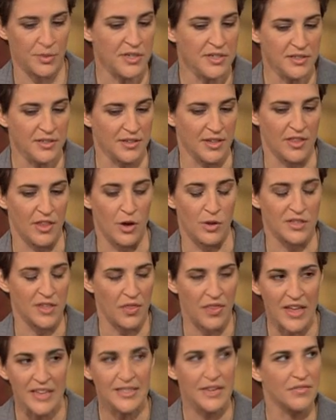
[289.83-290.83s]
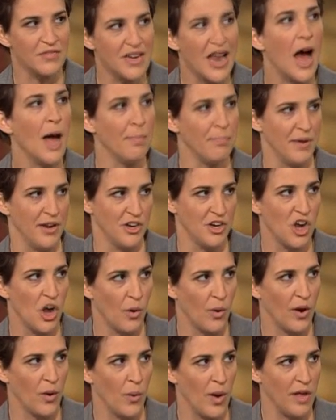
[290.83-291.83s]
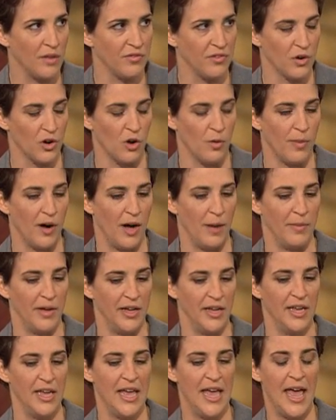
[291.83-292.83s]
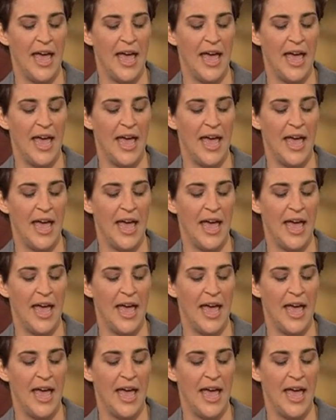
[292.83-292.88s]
recently, though, is that things have not been going well for Obama.